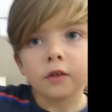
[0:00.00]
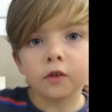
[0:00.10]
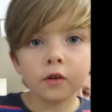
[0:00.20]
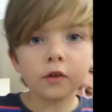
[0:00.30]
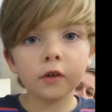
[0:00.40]

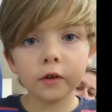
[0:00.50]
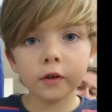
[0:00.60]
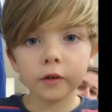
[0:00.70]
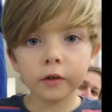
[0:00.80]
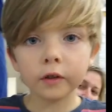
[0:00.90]
Do
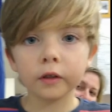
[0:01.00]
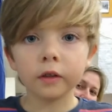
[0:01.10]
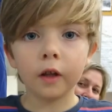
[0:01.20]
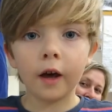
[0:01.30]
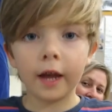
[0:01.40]
you
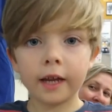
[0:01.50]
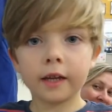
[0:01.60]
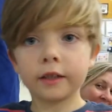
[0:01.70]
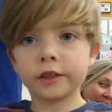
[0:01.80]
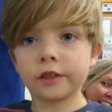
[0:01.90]

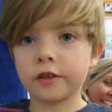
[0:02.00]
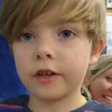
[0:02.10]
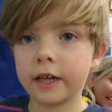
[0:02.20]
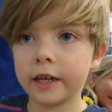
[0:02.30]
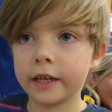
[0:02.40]
like
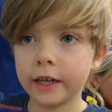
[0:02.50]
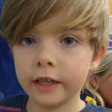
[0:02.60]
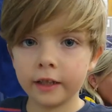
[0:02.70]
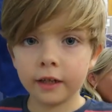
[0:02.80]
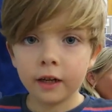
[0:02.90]

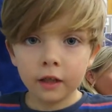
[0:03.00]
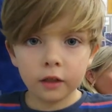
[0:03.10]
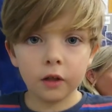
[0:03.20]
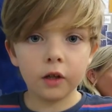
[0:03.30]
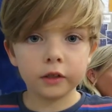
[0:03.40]
drinking
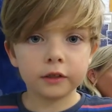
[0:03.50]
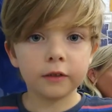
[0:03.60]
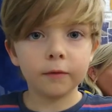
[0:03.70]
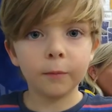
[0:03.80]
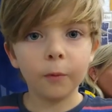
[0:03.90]

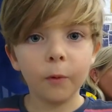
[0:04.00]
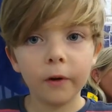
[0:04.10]
lots of